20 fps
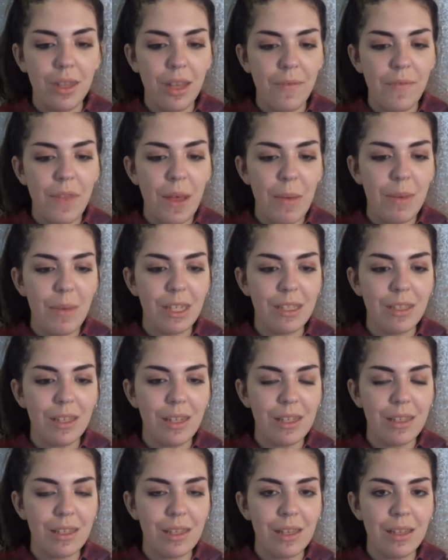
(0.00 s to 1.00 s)
if that makes
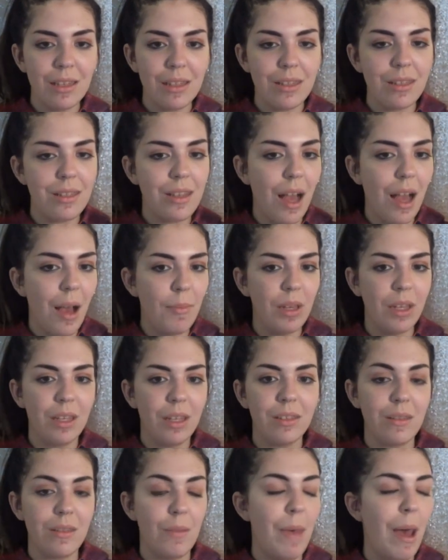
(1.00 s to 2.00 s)
any sense.
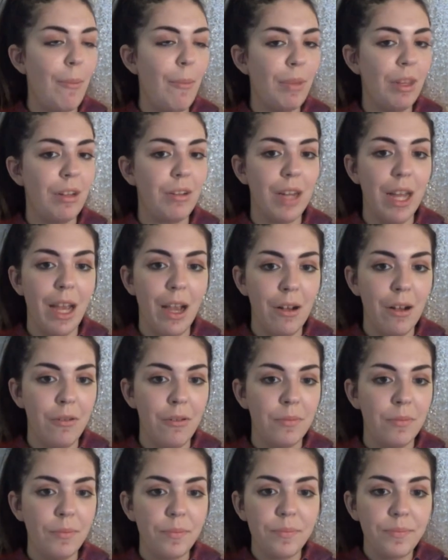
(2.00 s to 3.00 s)
Because I'm happier now.
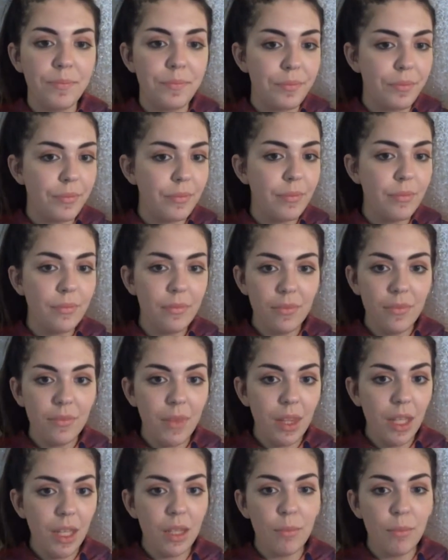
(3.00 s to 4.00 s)

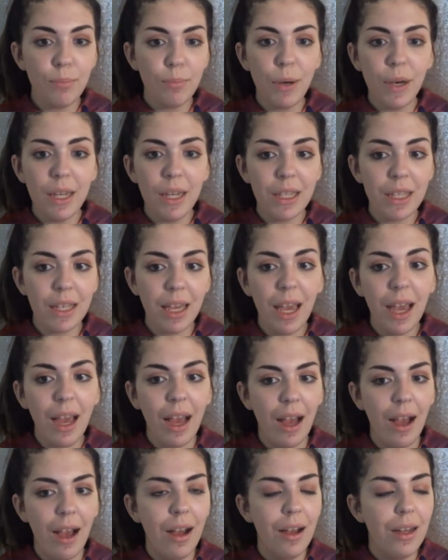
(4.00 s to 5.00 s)
But
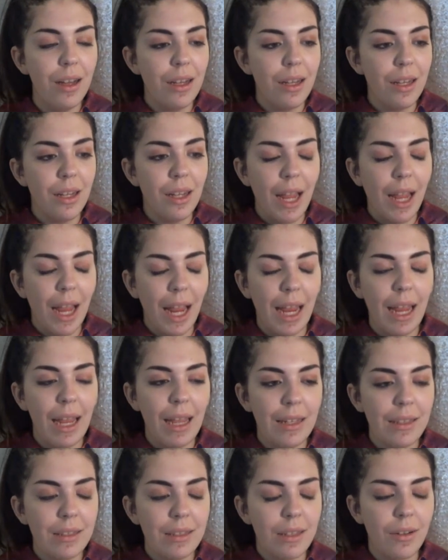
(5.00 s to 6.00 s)
yeah.
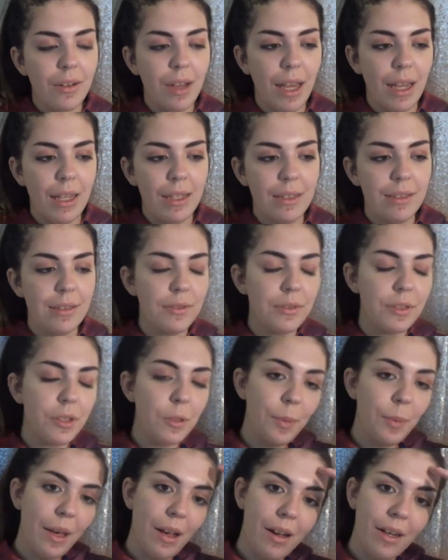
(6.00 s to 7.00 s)
And okay, so to
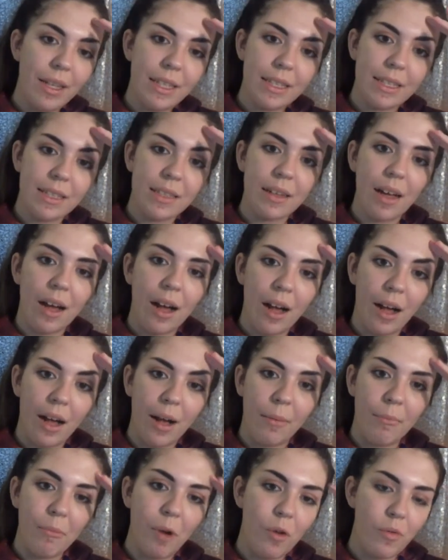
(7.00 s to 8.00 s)
be honest,
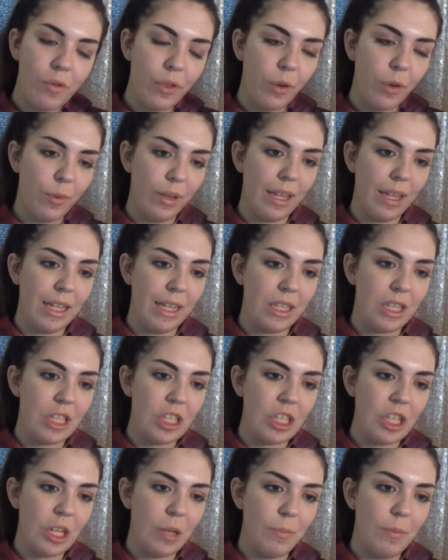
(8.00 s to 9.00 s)
over the
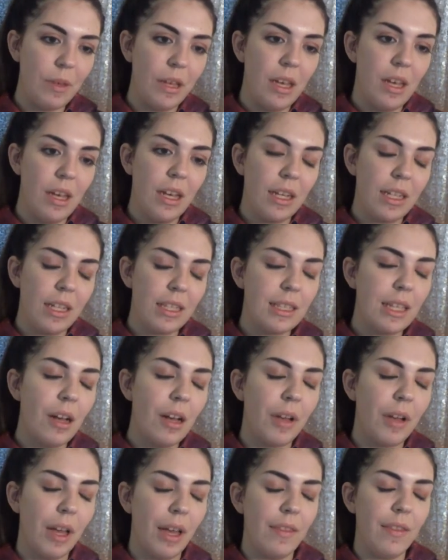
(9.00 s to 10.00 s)
relationship, because
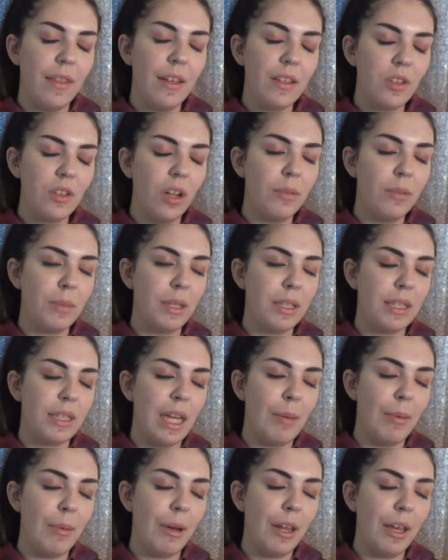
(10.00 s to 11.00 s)
okay, that's all I'm gonna
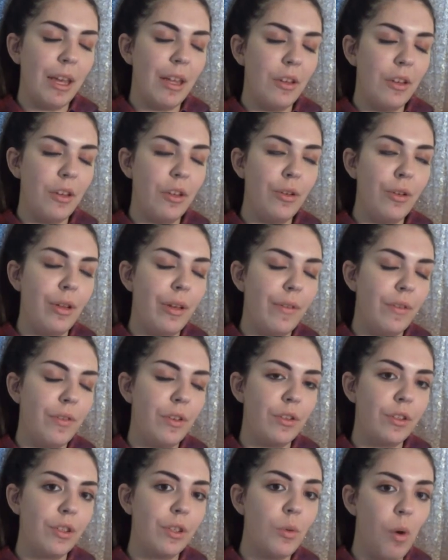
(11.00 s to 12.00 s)
say about it. And dude, if
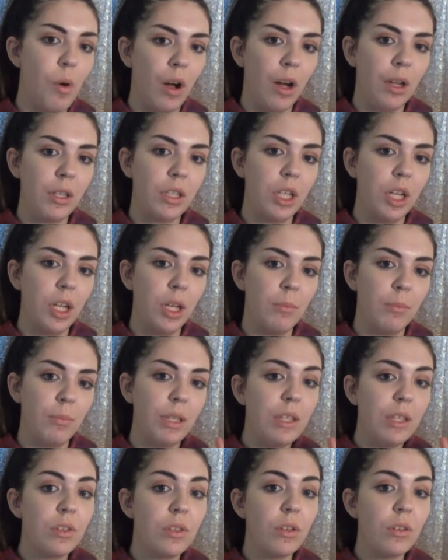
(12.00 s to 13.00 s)
you're still watching,
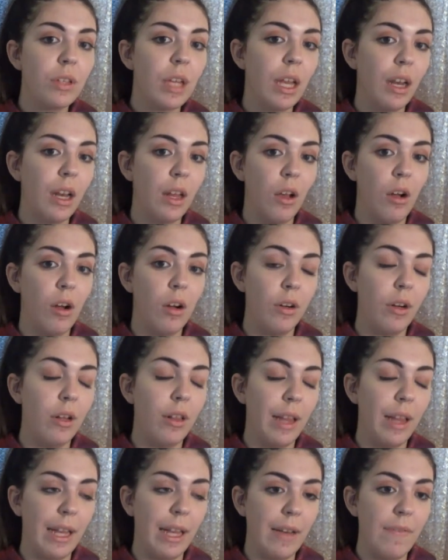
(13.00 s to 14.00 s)
please don't take any hard
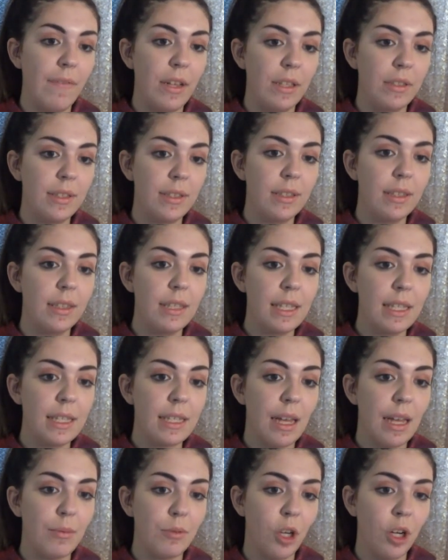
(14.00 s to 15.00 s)
like offense to this.
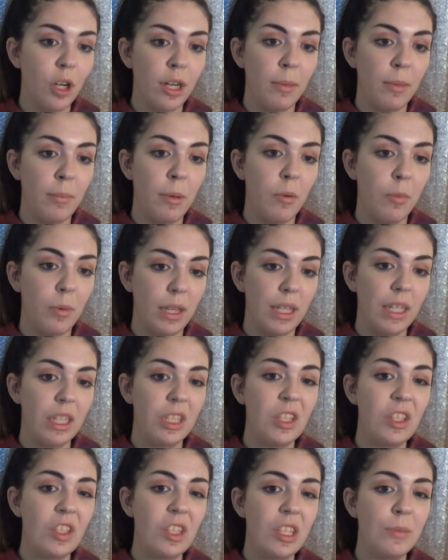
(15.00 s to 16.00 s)
I'm talking about
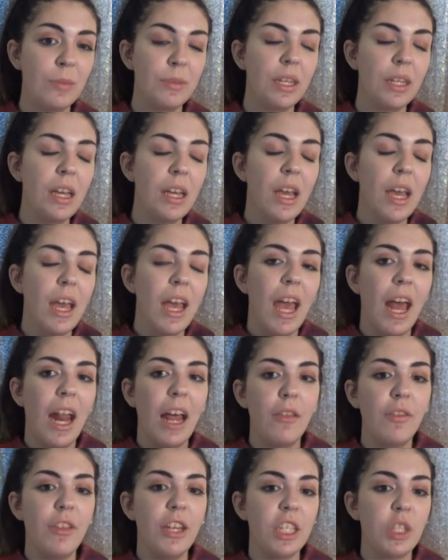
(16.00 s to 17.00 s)
relationships,
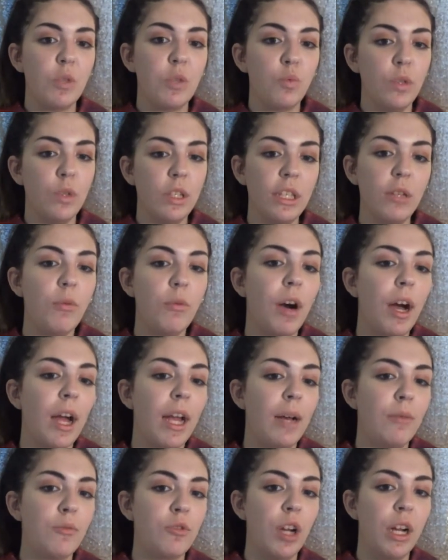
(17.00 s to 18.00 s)
and that's really why
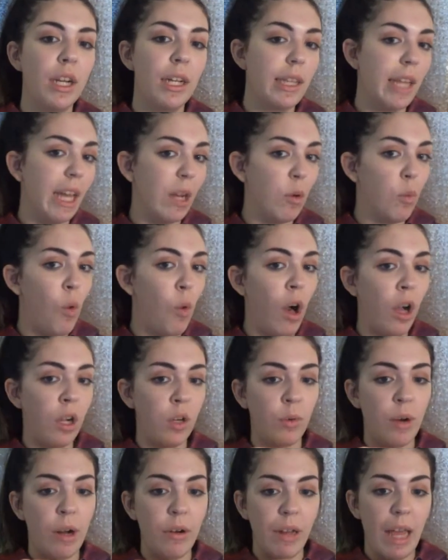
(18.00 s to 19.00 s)
I'm trying to like walk
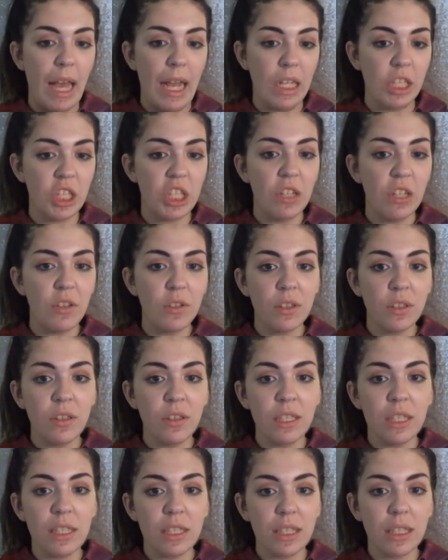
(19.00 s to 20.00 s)
around eggshells on
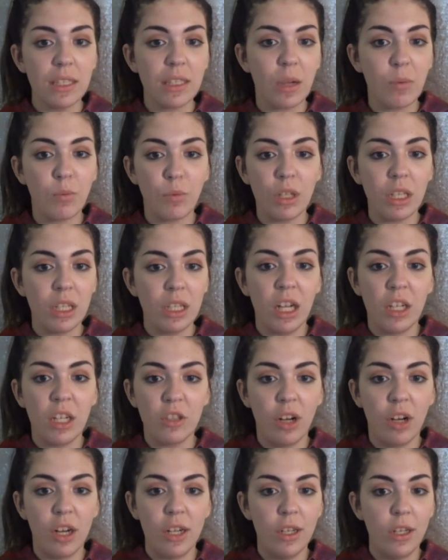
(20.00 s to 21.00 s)
this, because I'm not
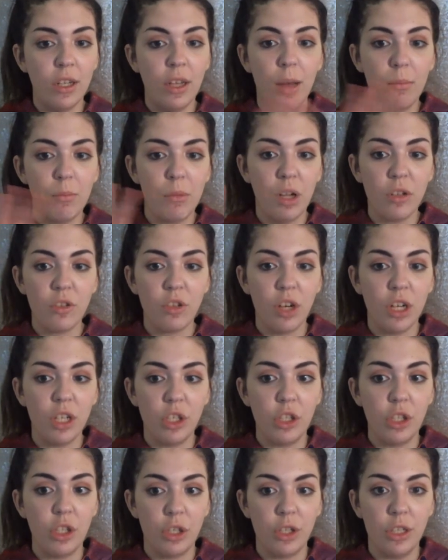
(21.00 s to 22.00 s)
trying
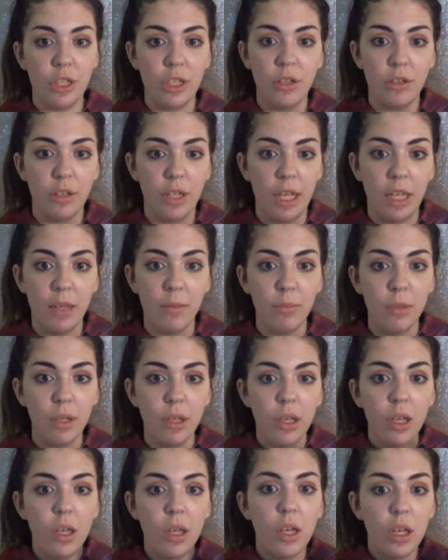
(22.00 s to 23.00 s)
to dirty your name,
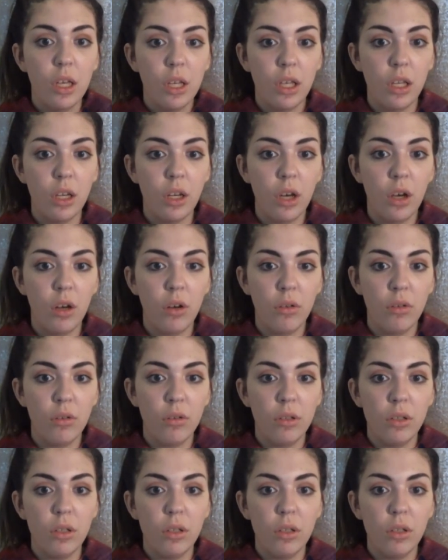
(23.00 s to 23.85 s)
you know,